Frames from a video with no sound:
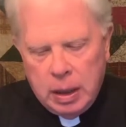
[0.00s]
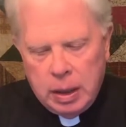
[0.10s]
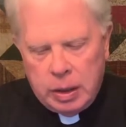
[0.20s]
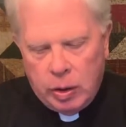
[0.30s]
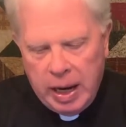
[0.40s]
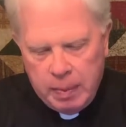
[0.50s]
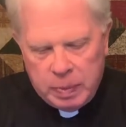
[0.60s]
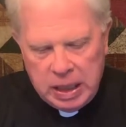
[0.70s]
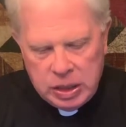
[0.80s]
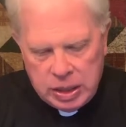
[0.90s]
There are
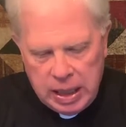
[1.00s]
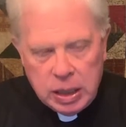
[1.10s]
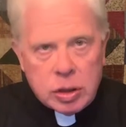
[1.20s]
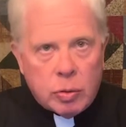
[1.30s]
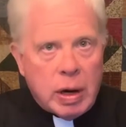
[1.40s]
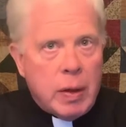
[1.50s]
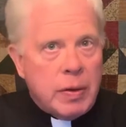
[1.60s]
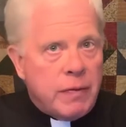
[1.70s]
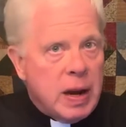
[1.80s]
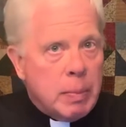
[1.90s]
empty seats around the
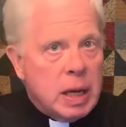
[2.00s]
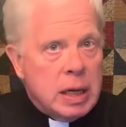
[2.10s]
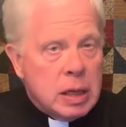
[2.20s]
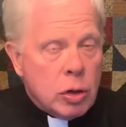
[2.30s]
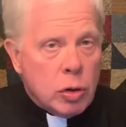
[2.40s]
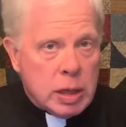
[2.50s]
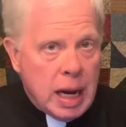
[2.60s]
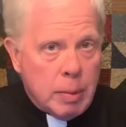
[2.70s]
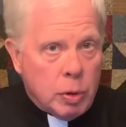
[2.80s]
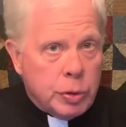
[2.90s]
family dinner
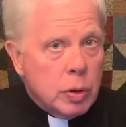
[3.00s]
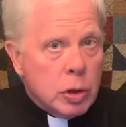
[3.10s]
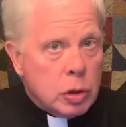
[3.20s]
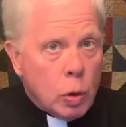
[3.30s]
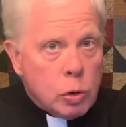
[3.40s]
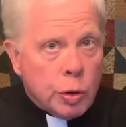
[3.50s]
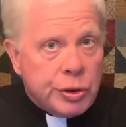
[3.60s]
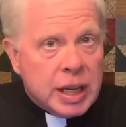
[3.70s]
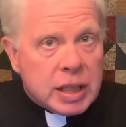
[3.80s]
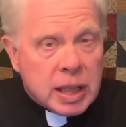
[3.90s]
table due to social
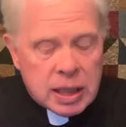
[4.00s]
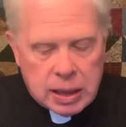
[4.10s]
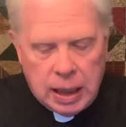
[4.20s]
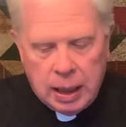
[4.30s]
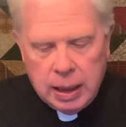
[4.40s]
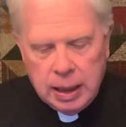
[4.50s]
distancing,